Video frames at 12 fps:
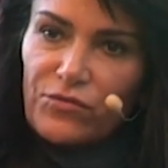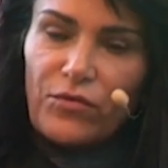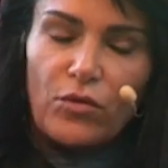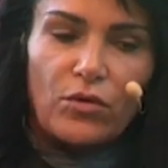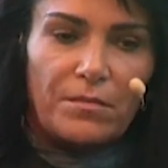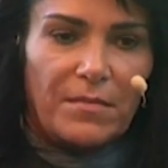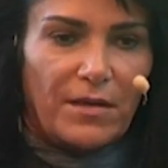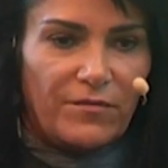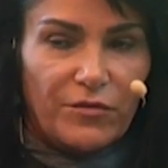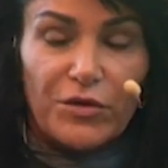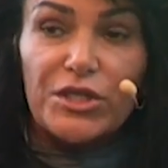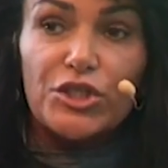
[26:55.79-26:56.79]
form
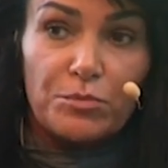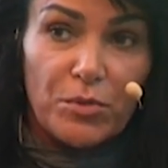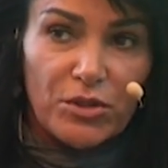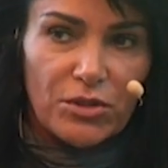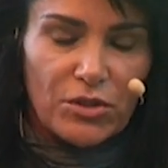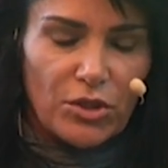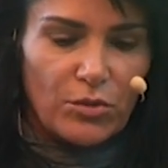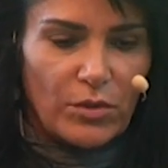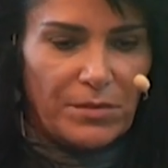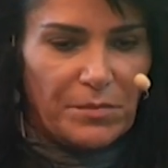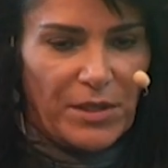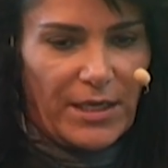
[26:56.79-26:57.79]
for each person you
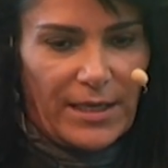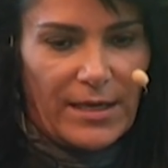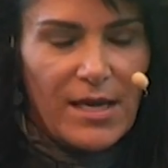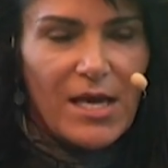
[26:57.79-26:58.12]
are bringing.